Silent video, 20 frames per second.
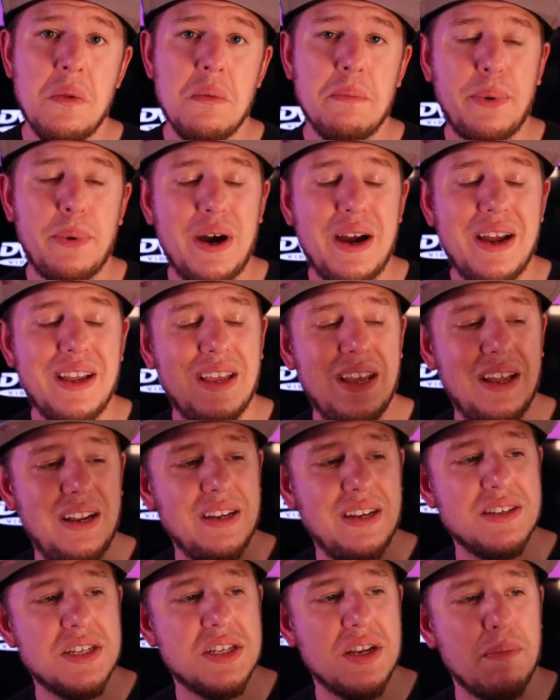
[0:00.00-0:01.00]
by
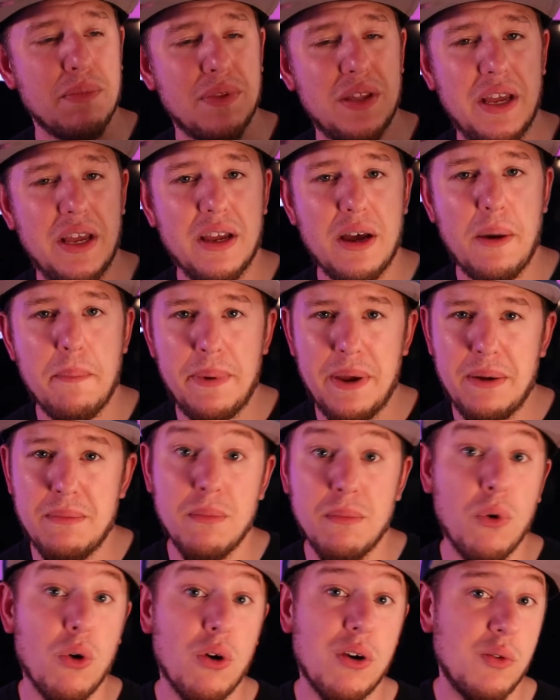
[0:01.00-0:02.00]
getting something a bit
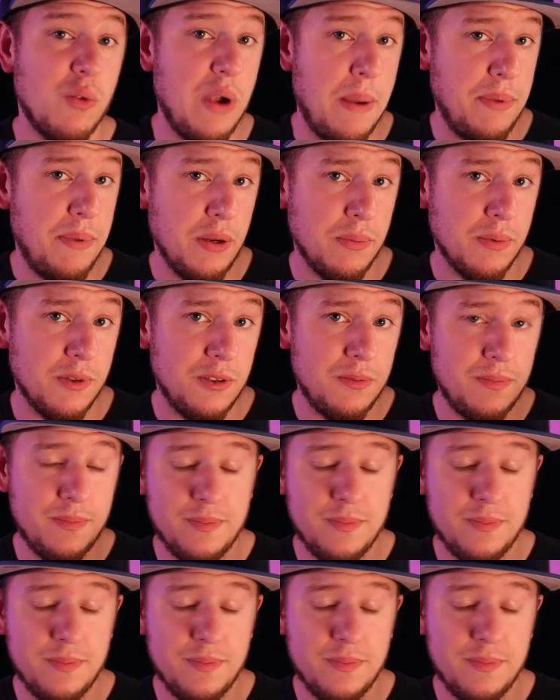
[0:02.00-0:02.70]
more reputable.